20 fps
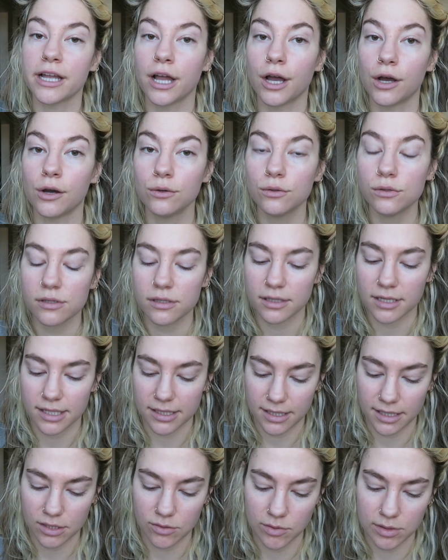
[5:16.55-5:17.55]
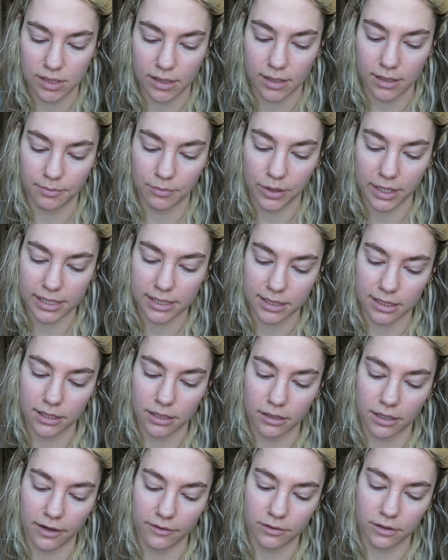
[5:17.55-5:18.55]
Ghost, because this was a pressed glitter
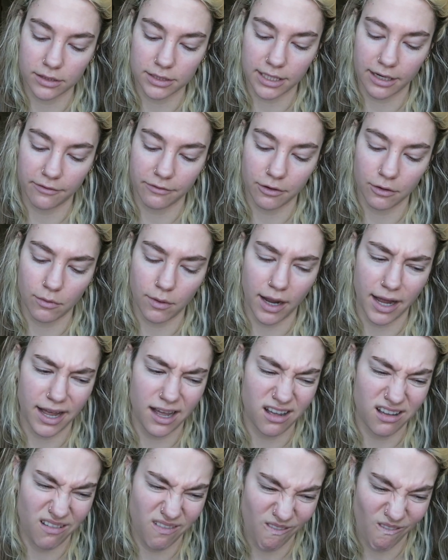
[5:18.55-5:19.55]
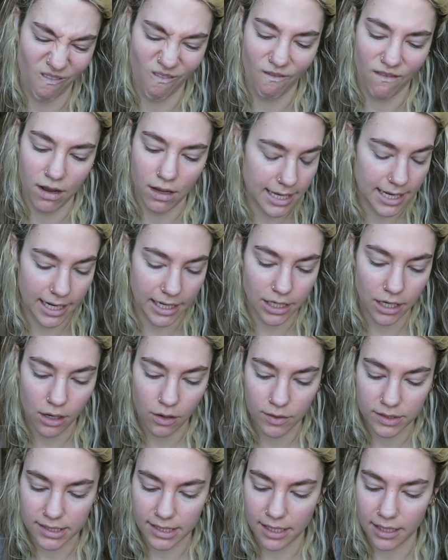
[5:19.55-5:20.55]
I've looked at for a while. And I know
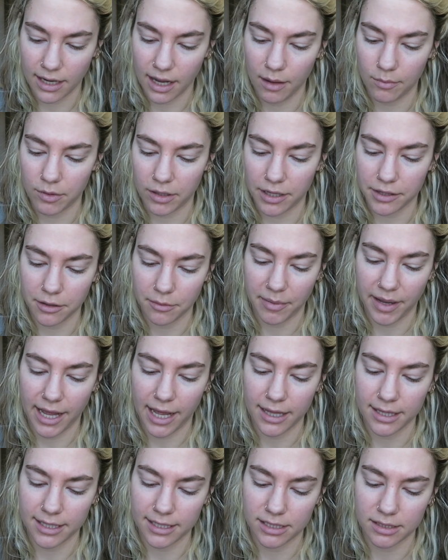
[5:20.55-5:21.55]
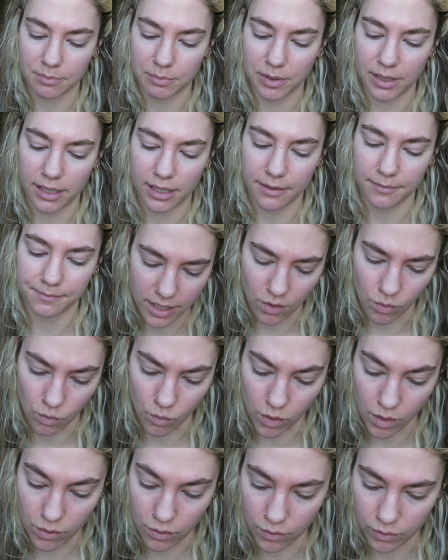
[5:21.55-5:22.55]
it's in a couple other palettes, but
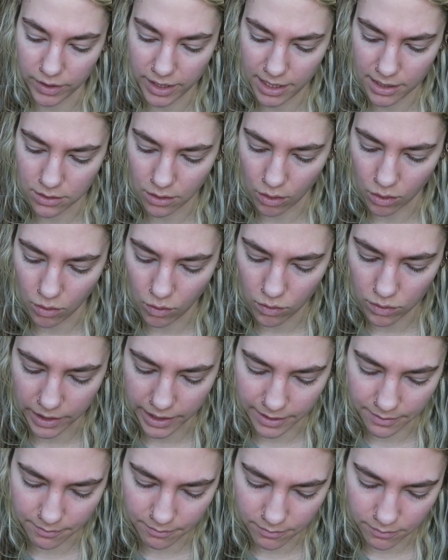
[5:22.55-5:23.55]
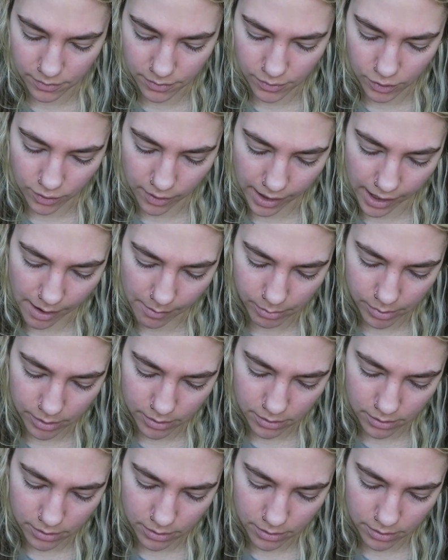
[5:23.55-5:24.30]
whoa, these, holy crap.